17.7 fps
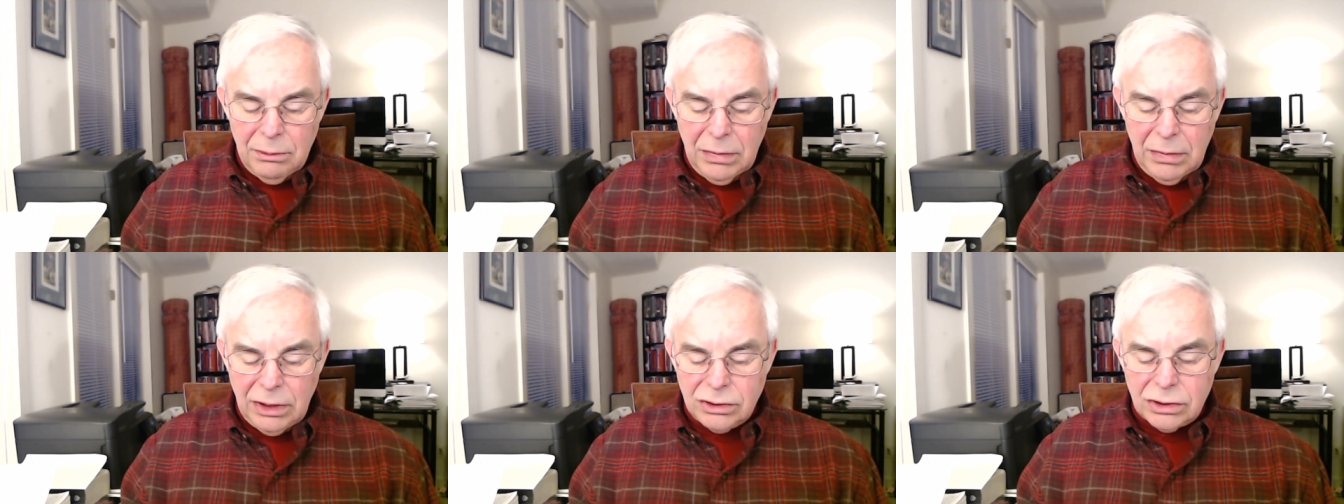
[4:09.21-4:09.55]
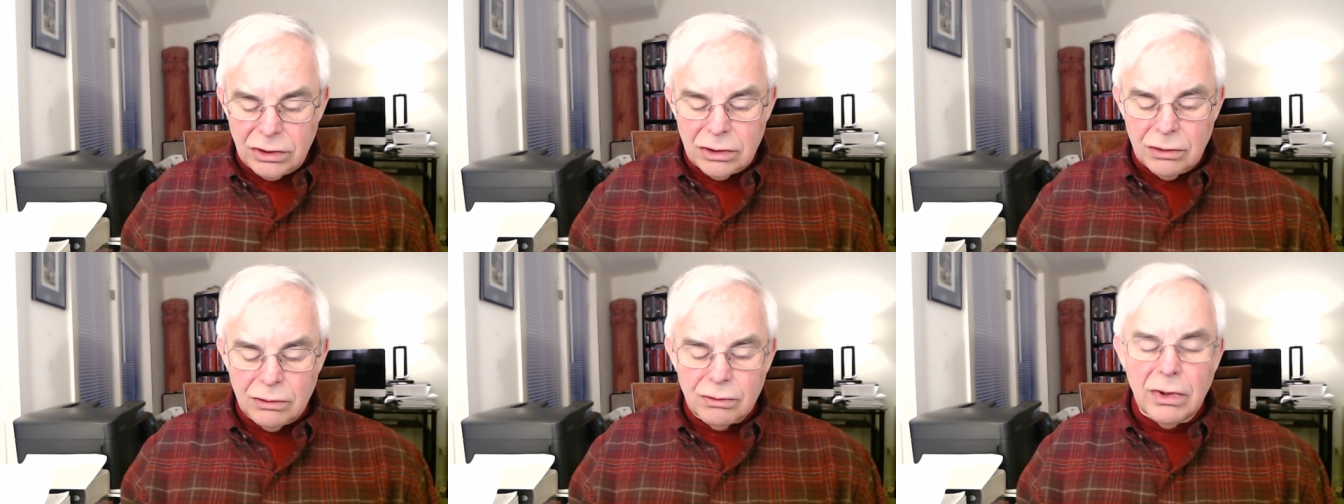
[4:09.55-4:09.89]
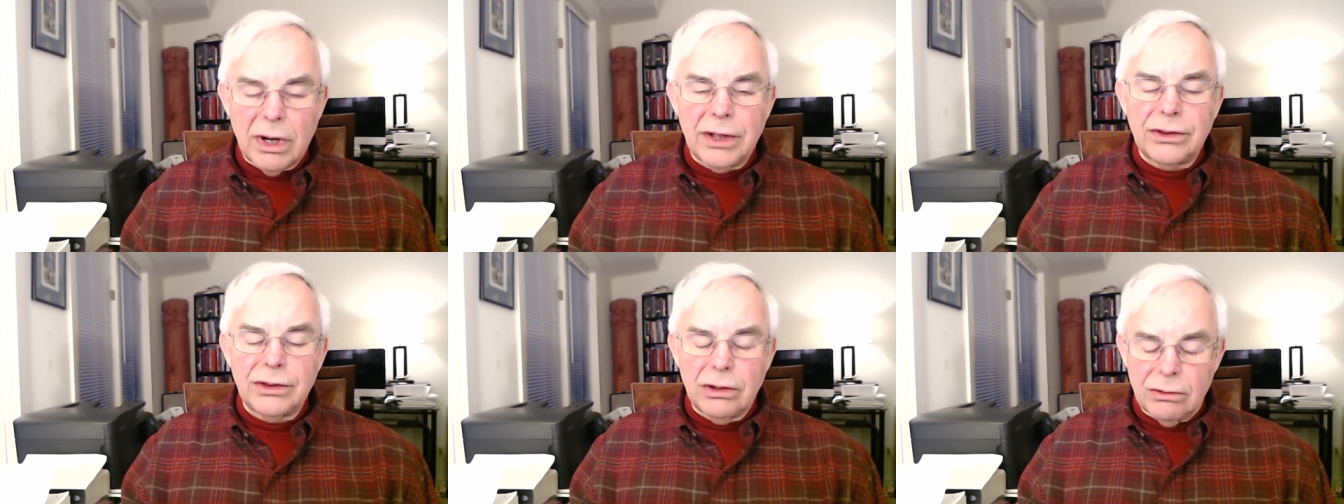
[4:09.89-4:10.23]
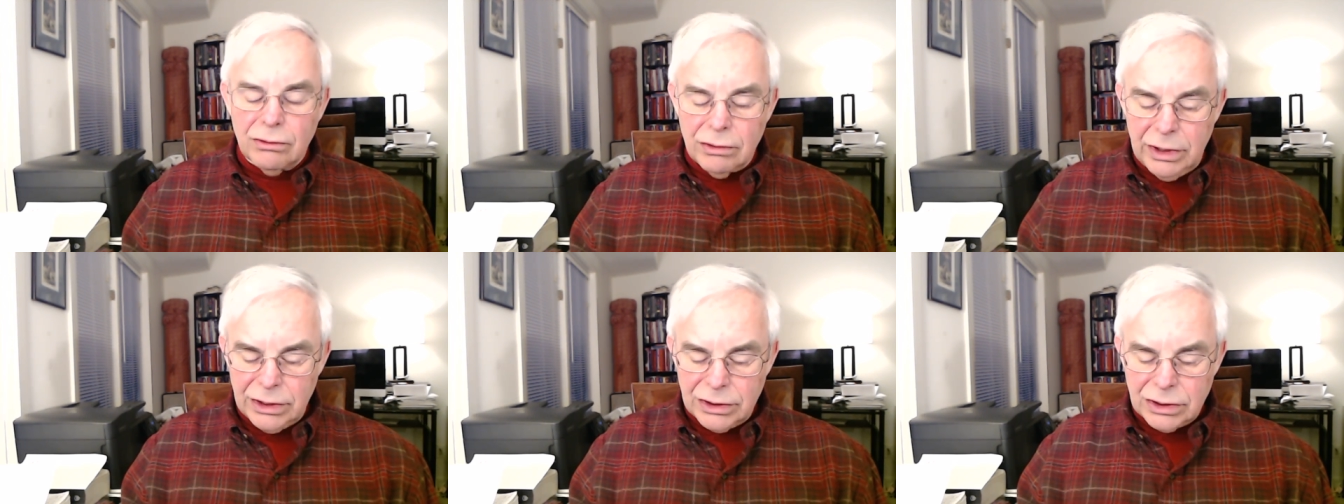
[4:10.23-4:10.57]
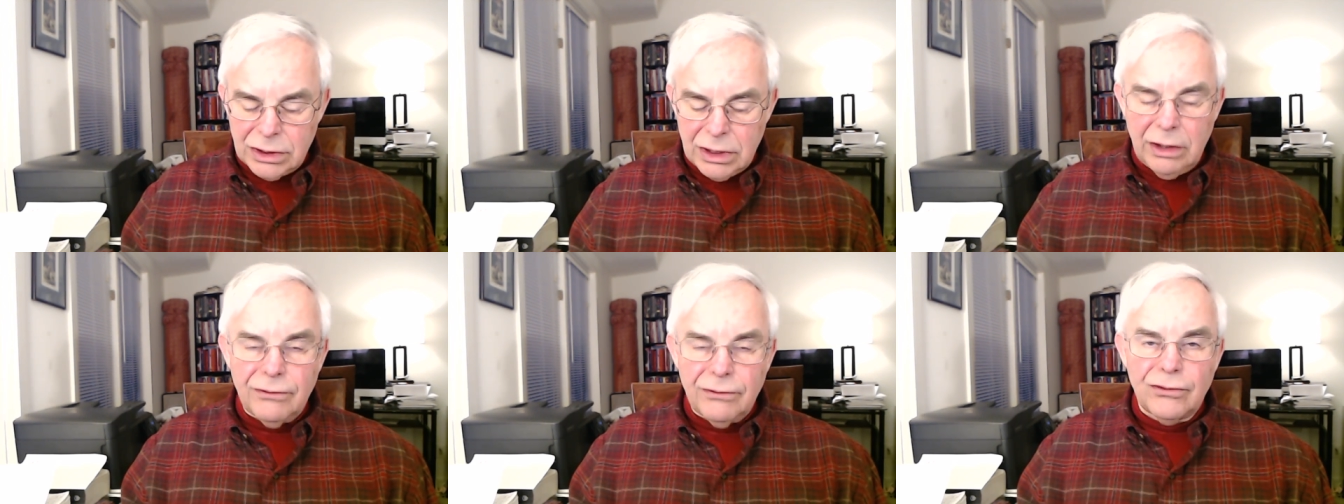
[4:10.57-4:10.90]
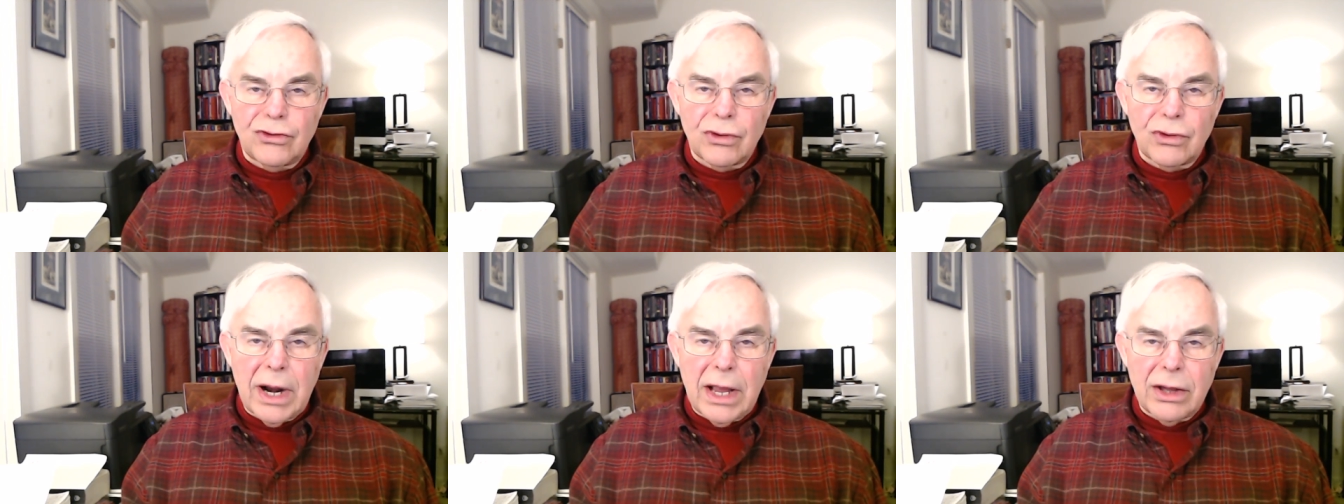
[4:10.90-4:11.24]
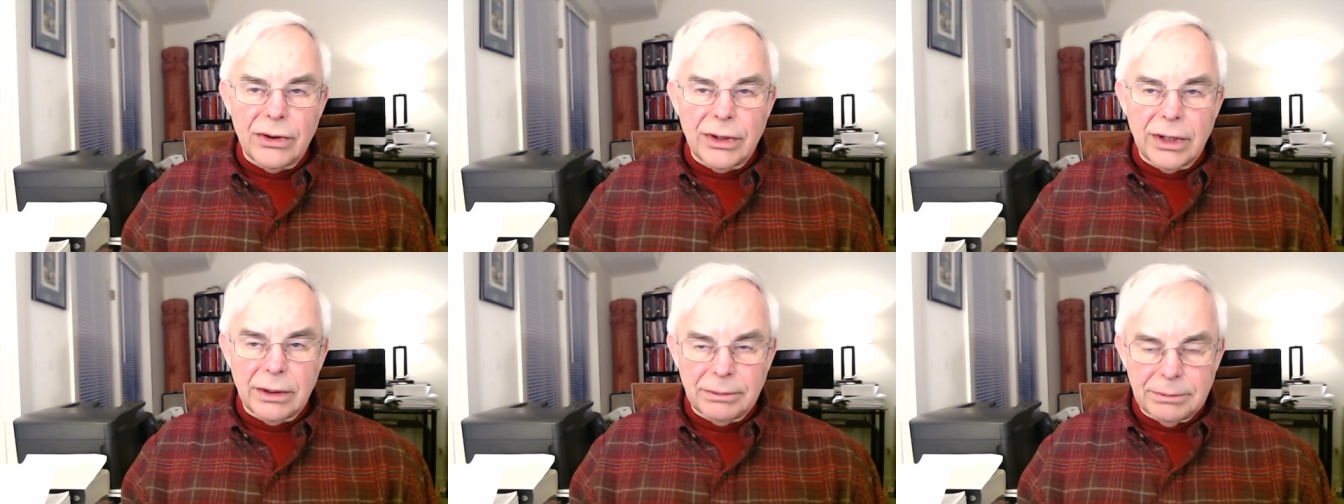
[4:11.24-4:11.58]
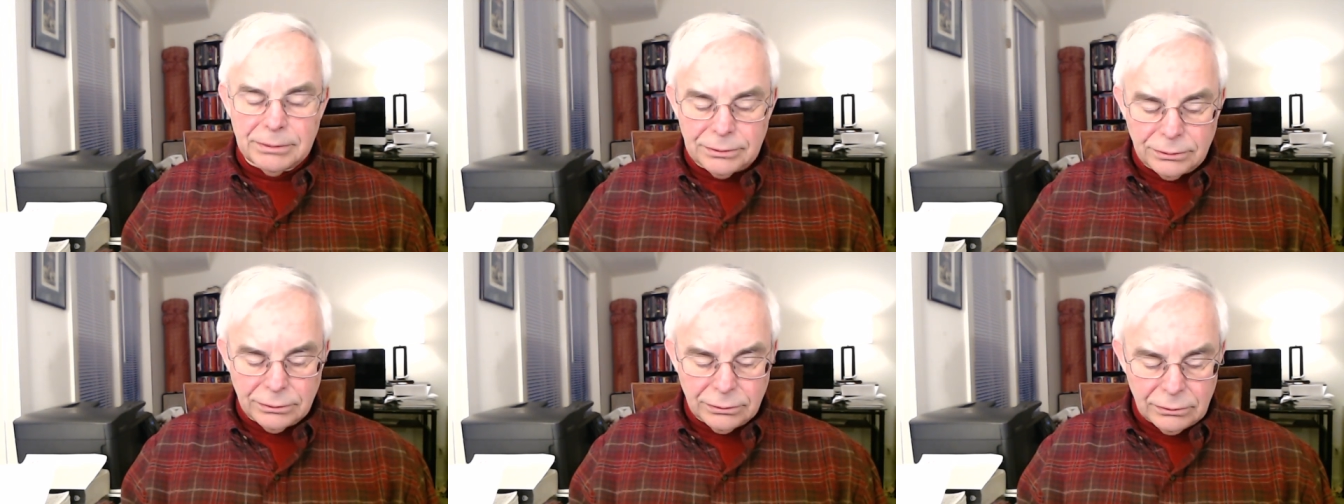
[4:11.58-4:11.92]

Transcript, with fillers: means to run the risk of drowning.